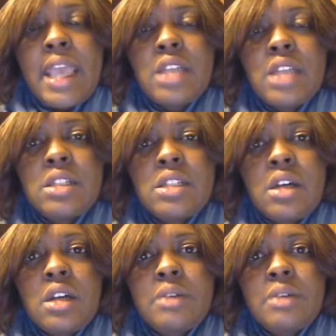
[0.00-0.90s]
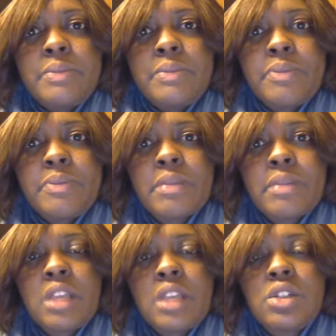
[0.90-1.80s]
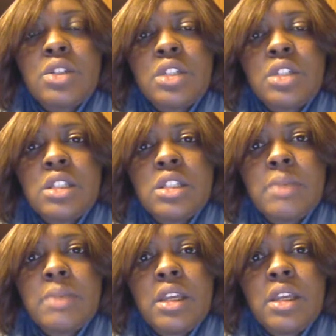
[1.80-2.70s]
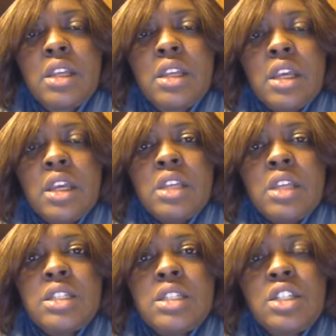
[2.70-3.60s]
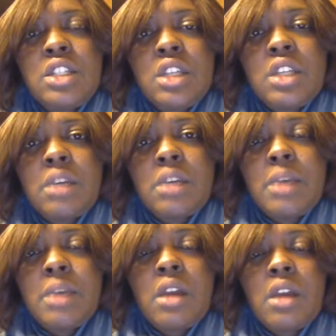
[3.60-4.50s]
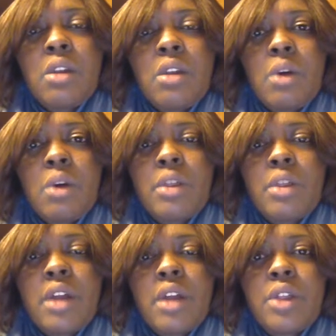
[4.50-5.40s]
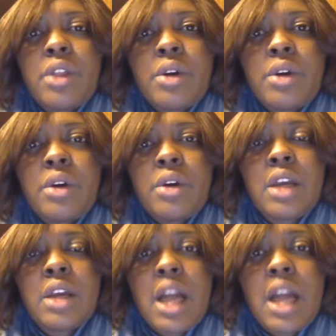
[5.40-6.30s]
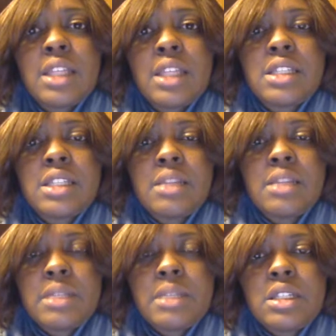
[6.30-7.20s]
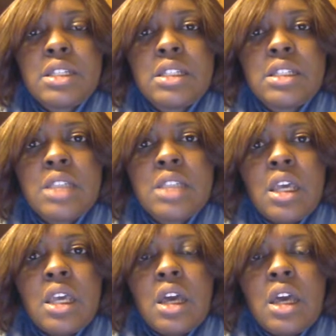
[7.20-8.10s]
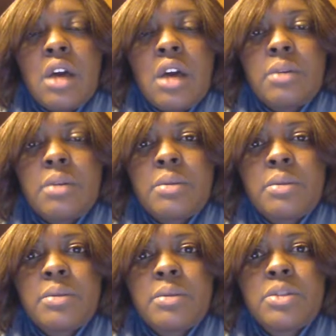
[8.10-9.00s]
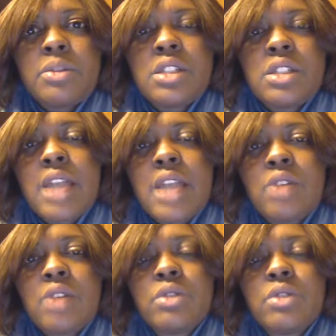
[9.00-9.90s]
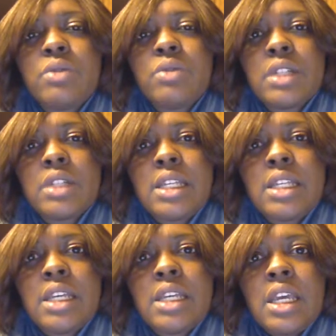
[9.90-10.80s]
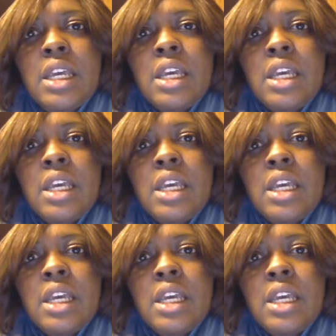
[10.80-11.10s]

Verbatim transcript: And, um, and so she's been teaching me along with other colleagues in the business um, just how to really